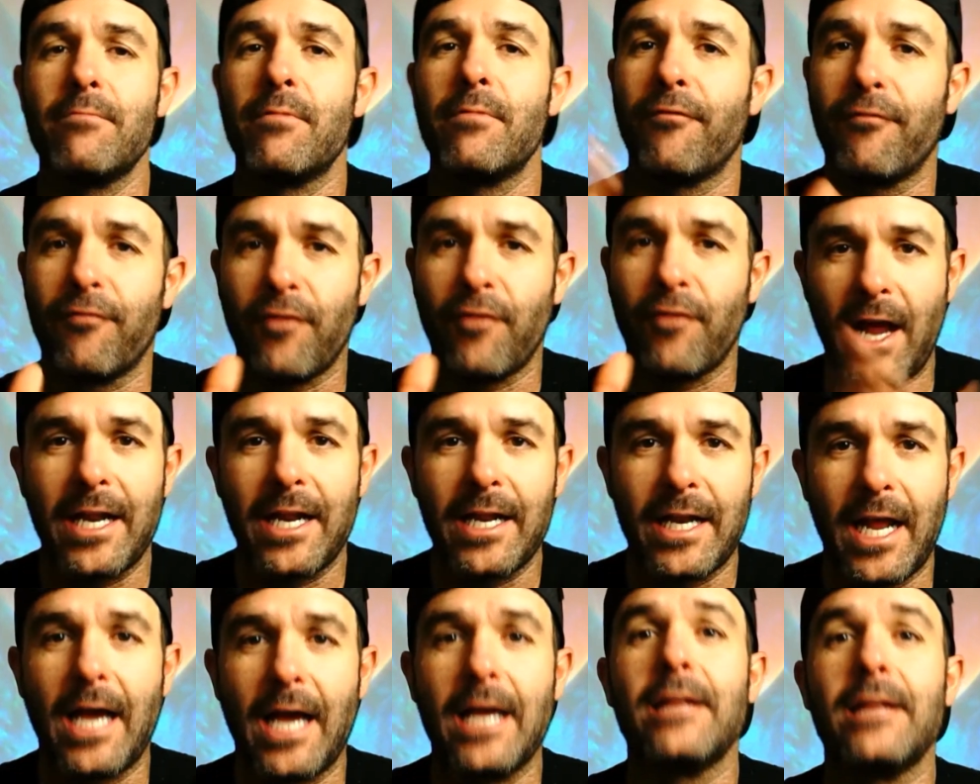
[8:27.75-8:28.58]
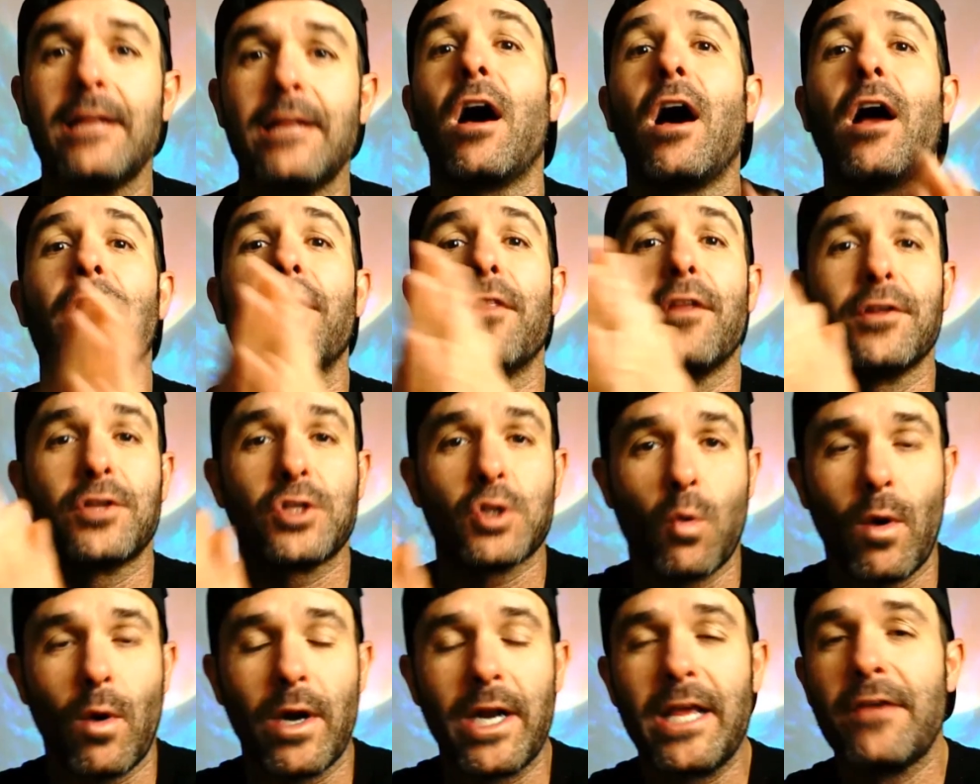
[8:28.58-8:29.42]
but Friday night on the
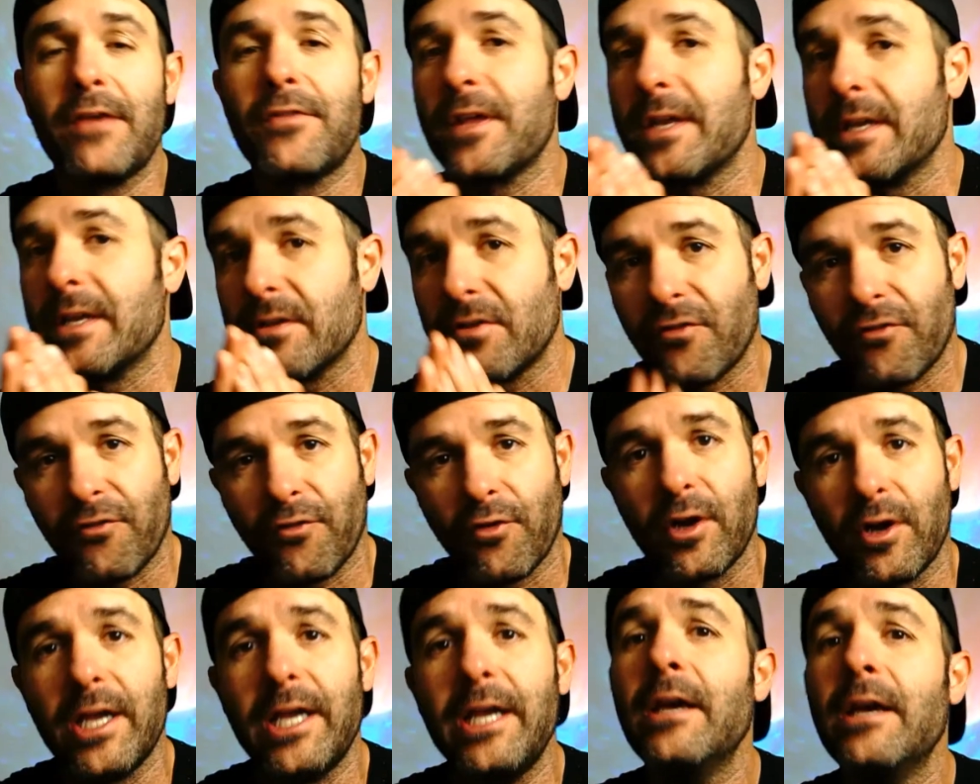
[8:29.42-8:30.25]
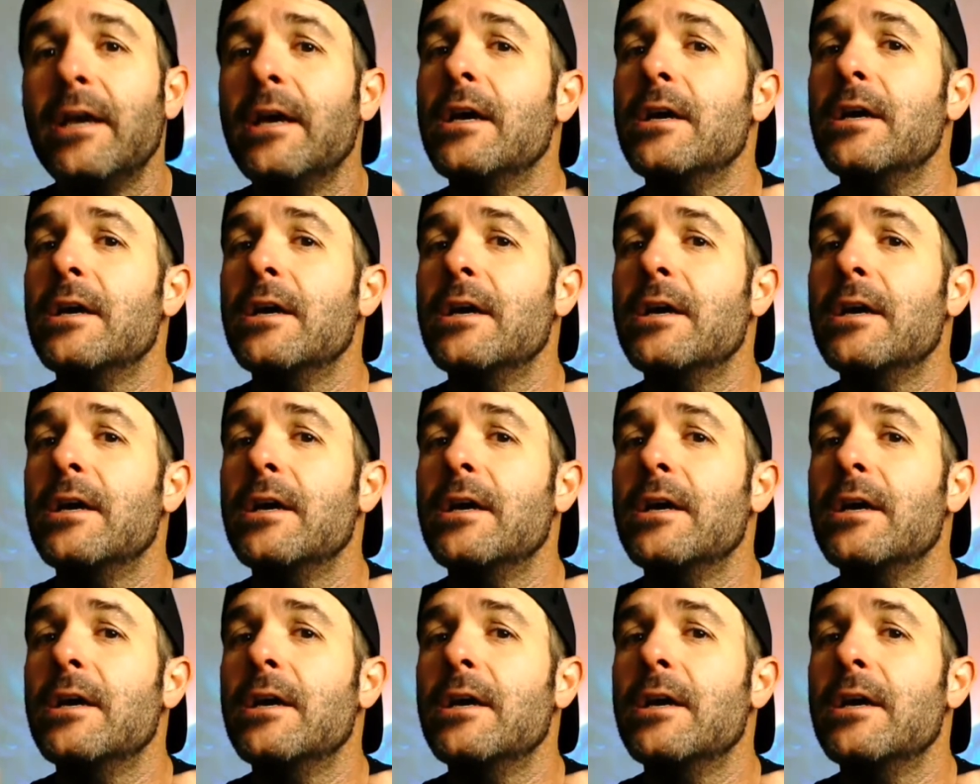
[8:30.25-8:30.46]
20th, it is free.